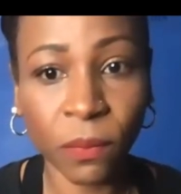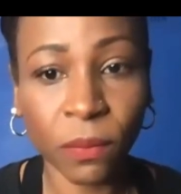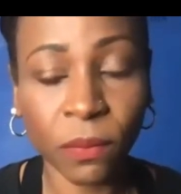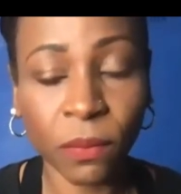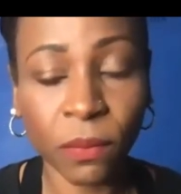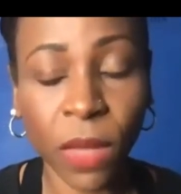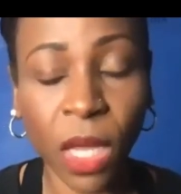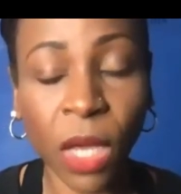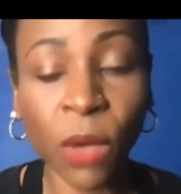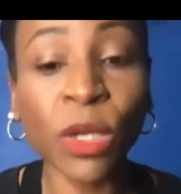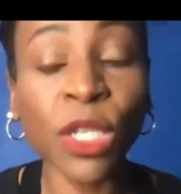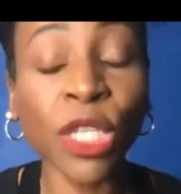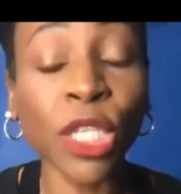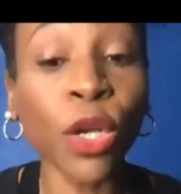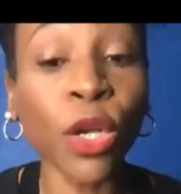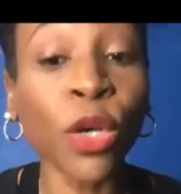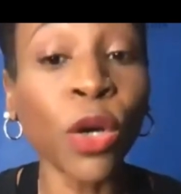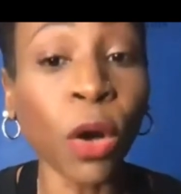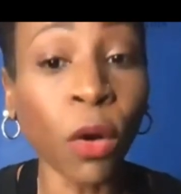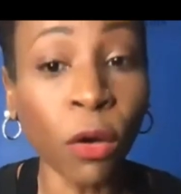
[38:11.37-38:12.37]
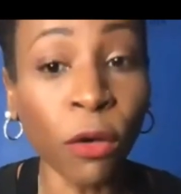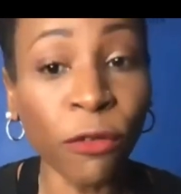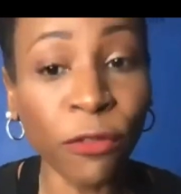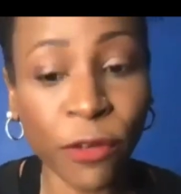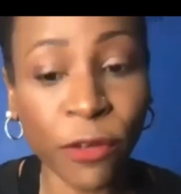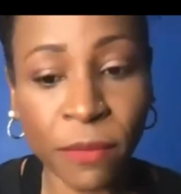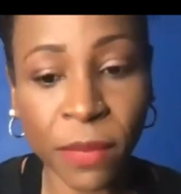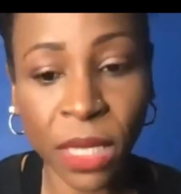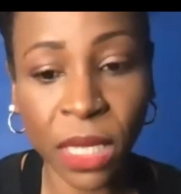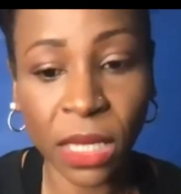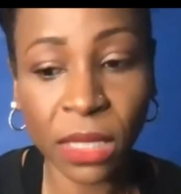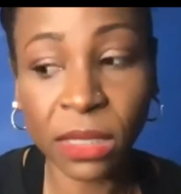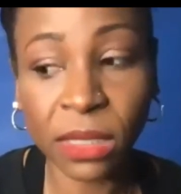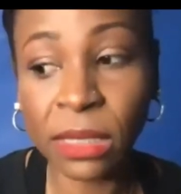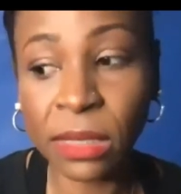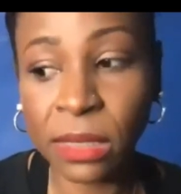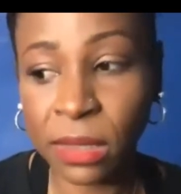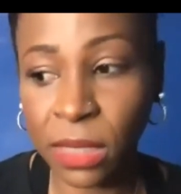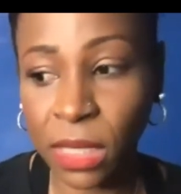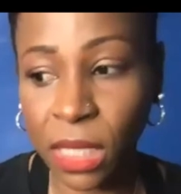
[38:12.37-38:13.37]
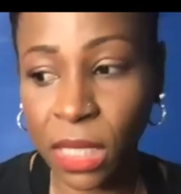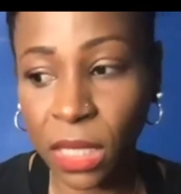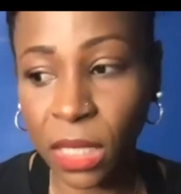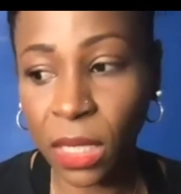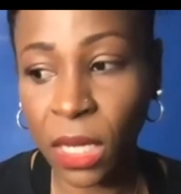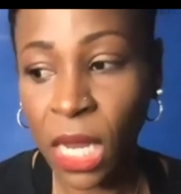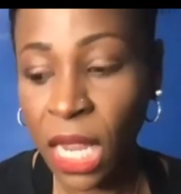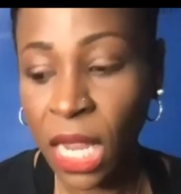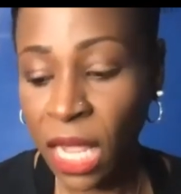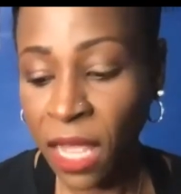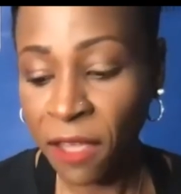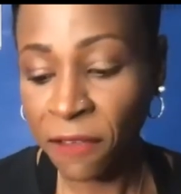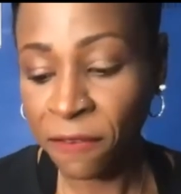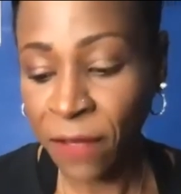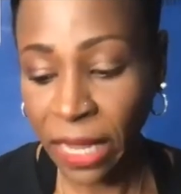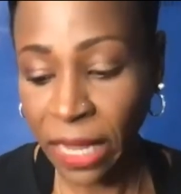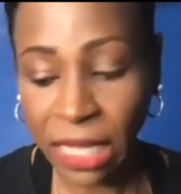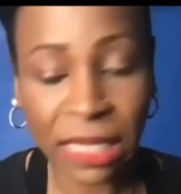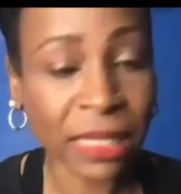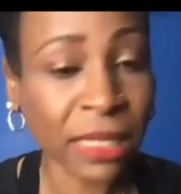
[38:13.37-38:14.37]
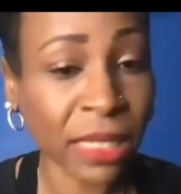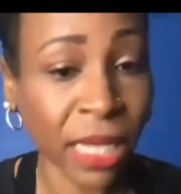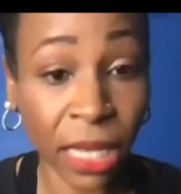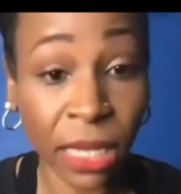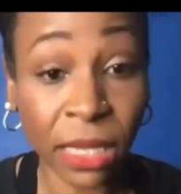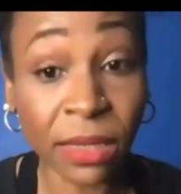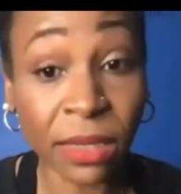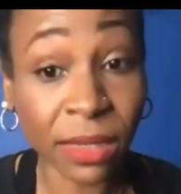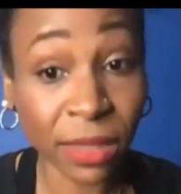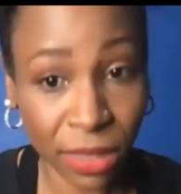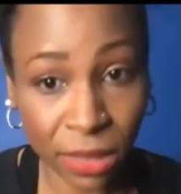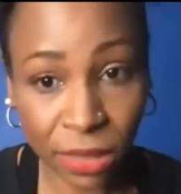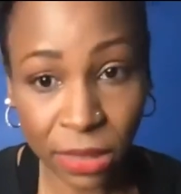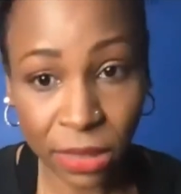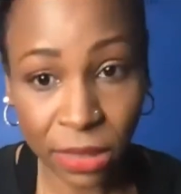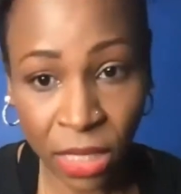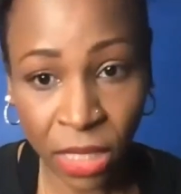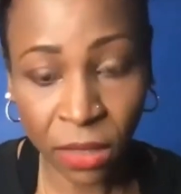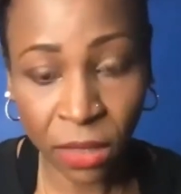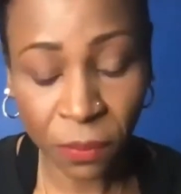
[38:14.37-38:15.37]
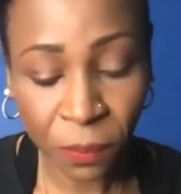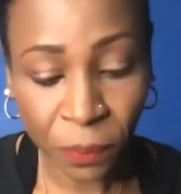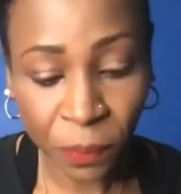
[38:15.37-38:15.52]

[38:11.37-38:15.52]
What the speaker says: It was a goal for me to see if I can stay consistent